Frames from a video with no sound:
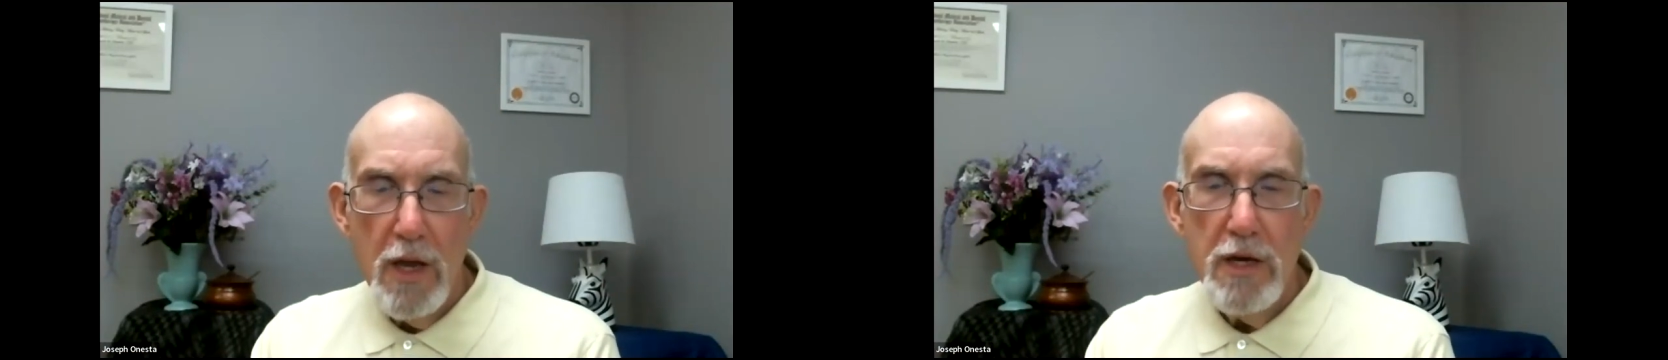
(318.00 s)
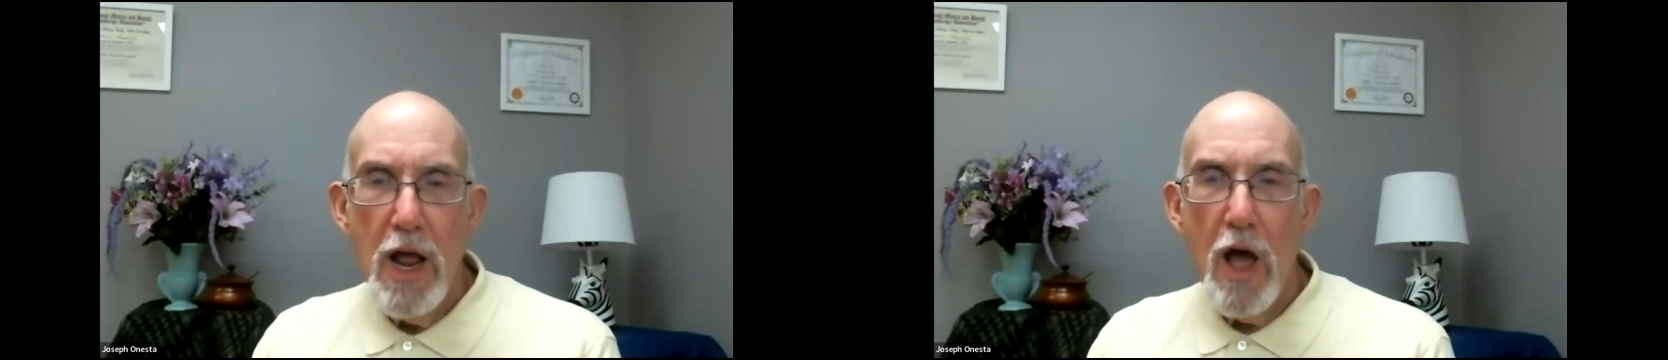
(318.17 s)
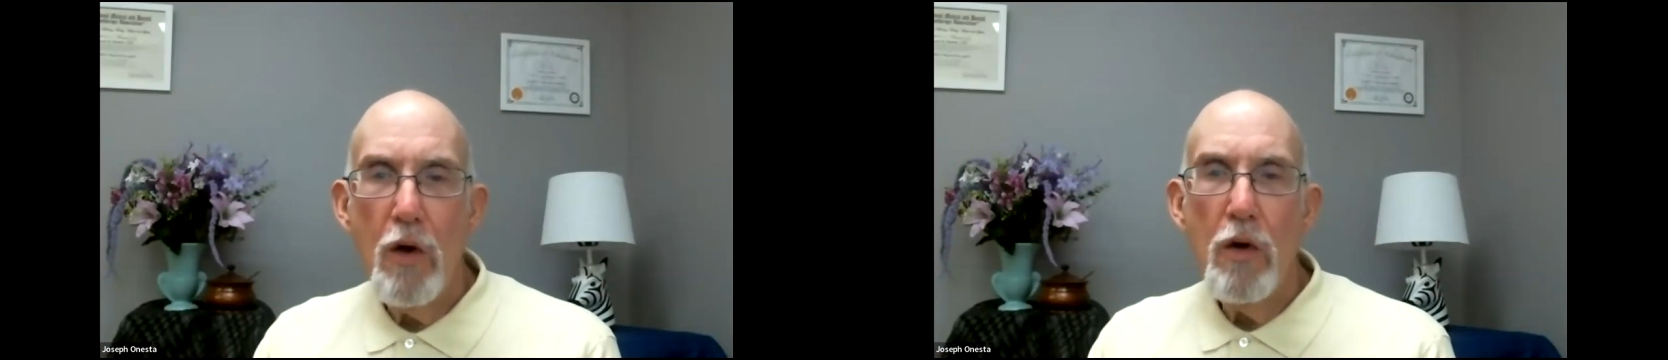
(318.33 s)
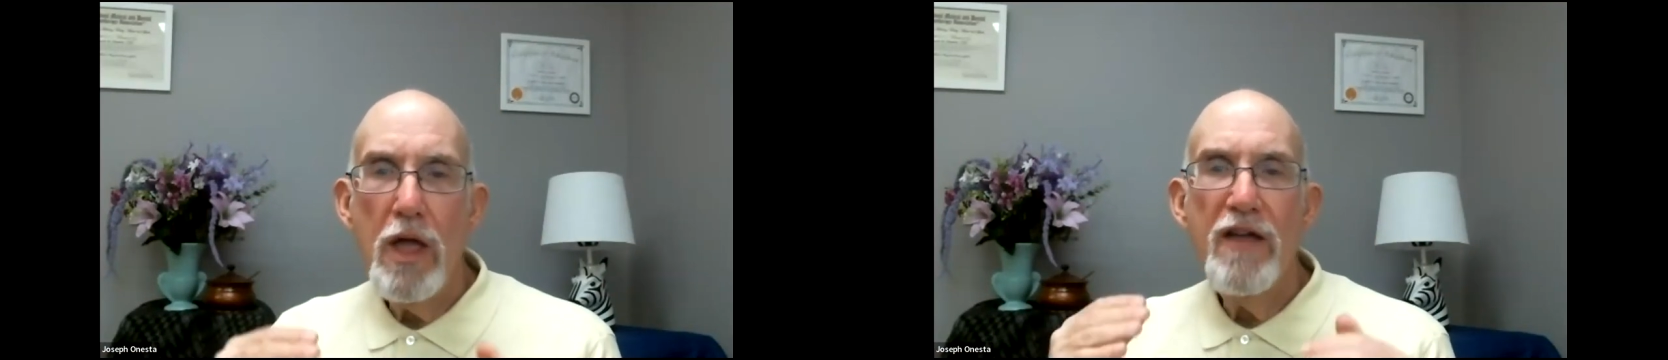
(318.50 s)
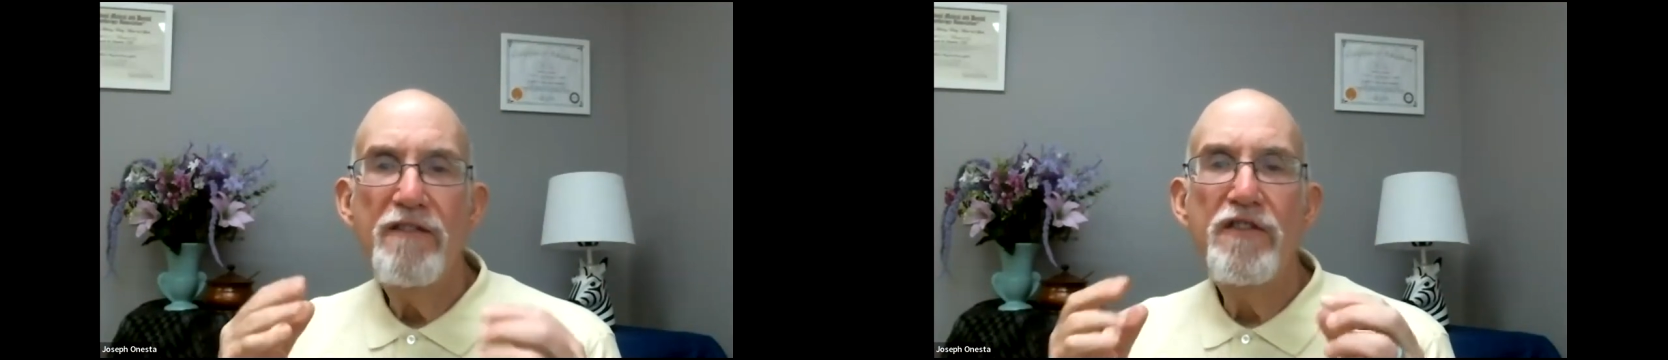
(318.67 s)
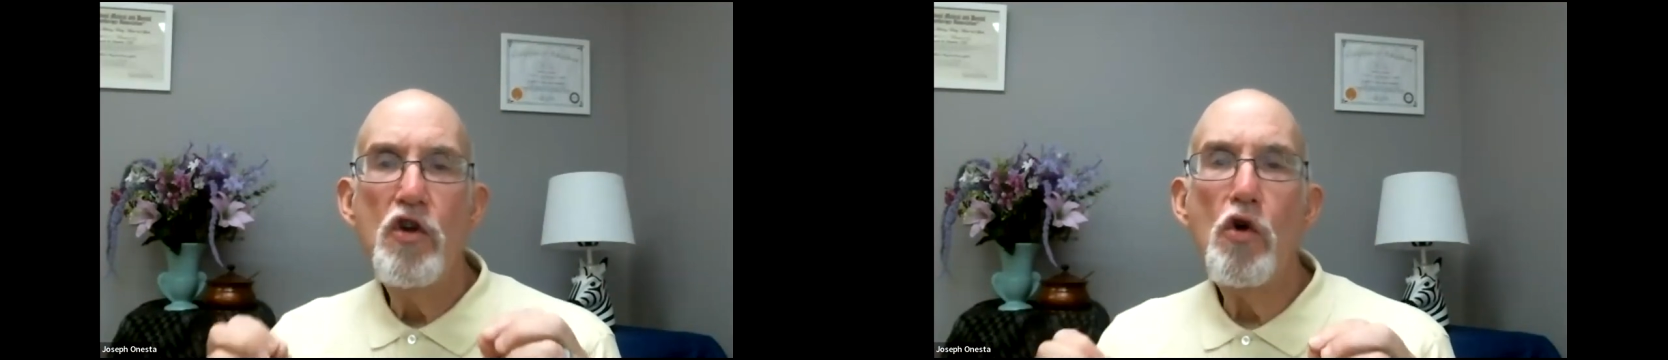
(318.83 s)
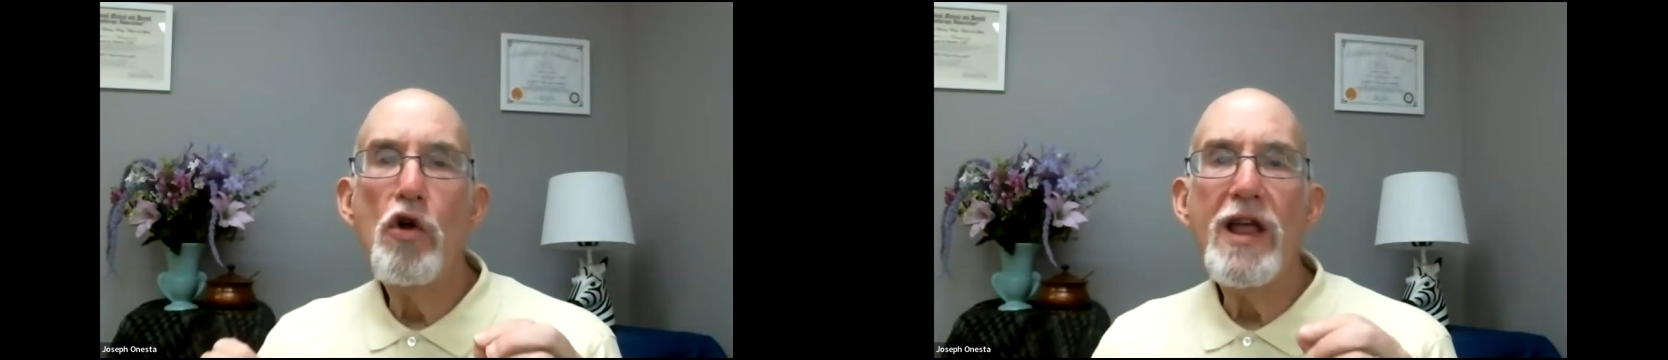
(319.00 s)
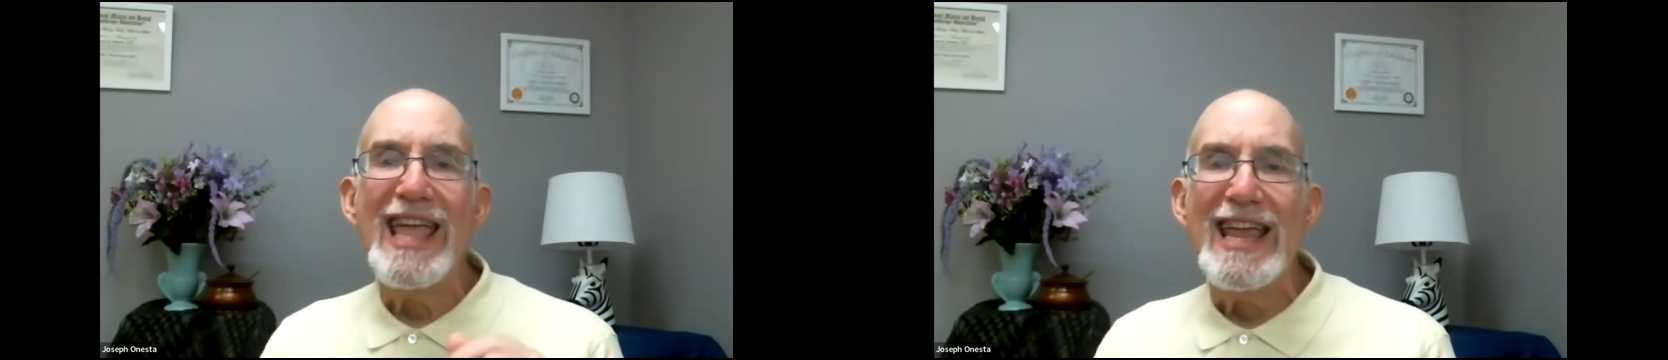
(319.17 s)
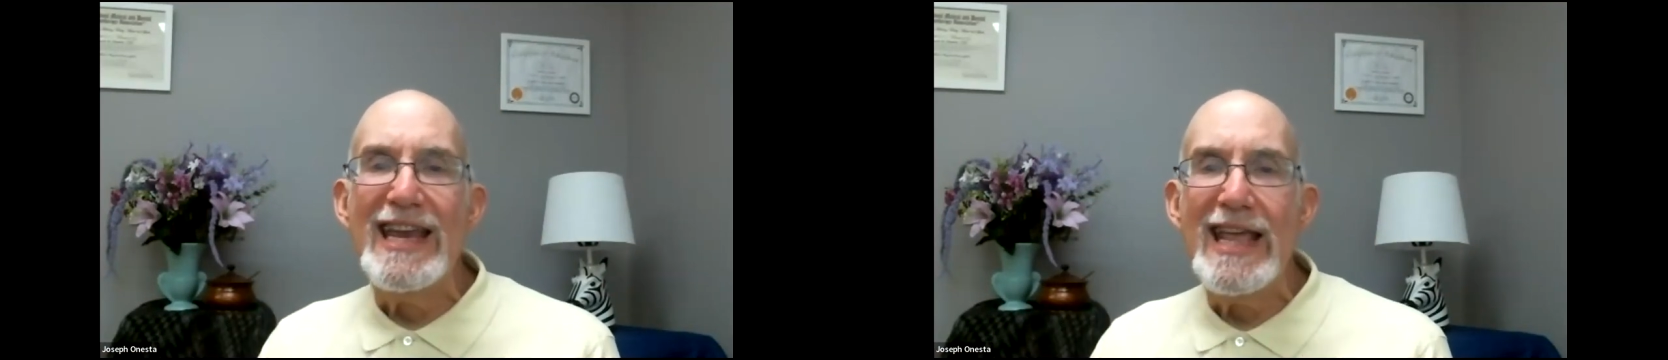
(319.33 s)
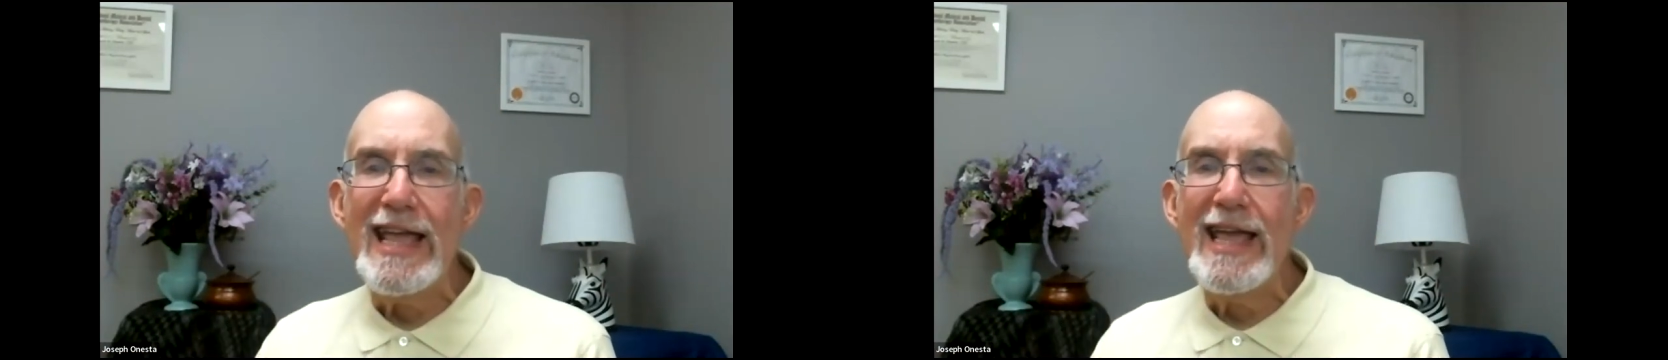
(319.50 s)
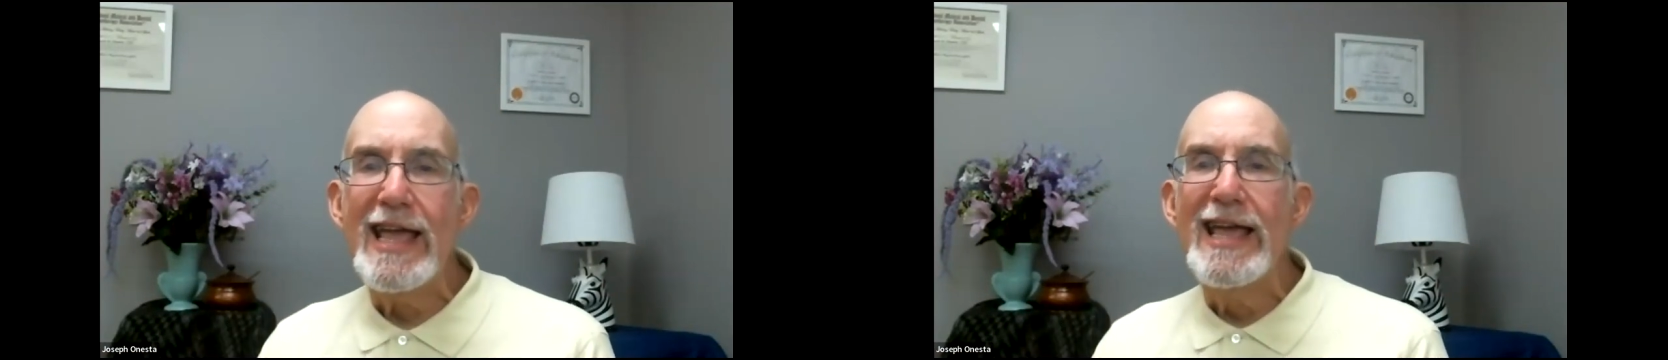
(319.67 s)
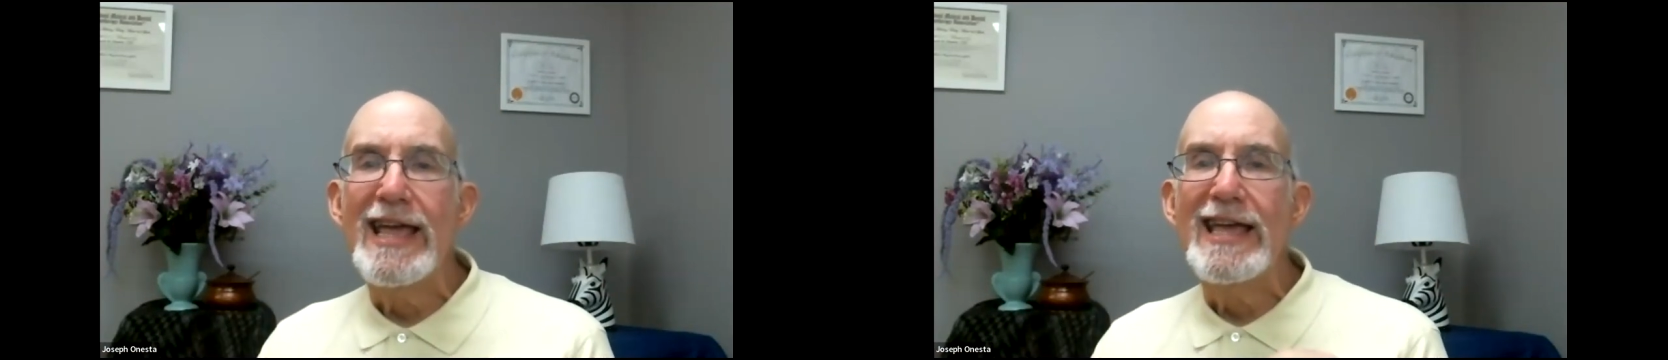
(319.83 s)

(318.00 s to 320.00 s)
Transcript: Now, if you're eating